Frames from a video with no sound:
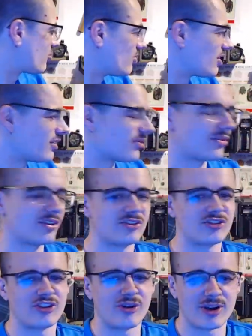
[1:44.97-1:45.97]
I was looking for it to
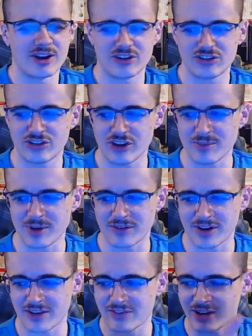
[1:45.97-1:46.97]
show it in the stream the other
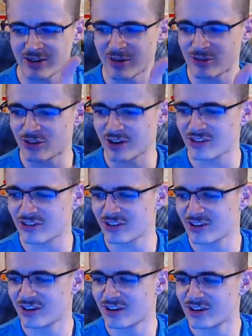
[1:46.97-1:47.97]
day. Thank you, Altrix.
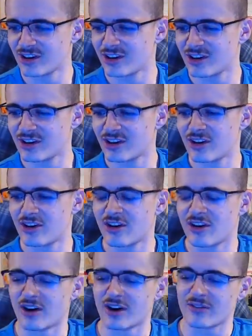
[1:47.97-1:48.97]

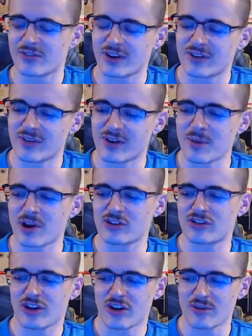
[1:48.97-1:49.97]
All right, thank you very
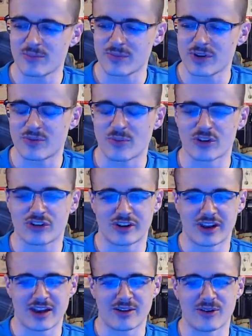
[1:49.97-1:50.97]
much. Hope you can watch it
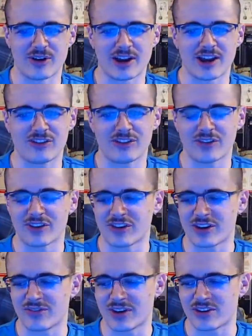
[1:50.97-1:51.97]
later on, I guess, if there's
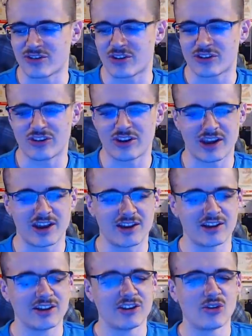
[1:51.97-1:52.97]
anything interesting in it.
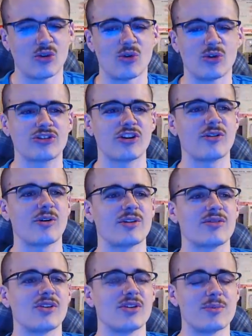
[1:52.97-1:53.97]
Also,
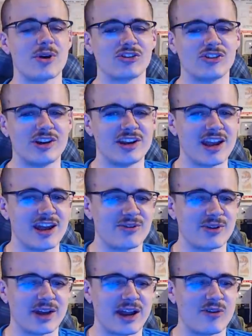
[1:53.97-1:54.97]
I've got the Martini
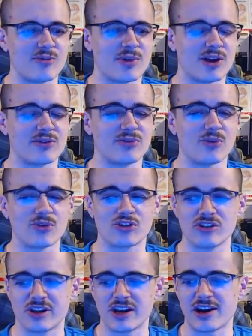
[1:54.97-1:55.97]
Henry now, but
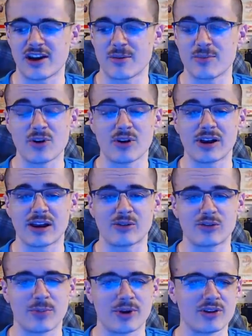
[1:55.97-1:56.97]
unfortunately, I'm not
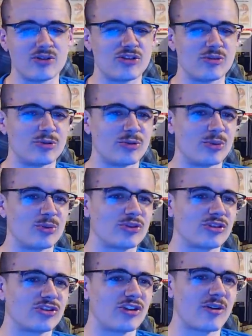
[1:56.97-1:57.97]
allowed by YouTube's rules
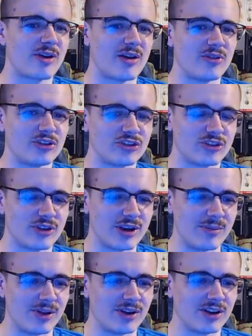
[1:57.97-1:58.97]
to show that on the stream,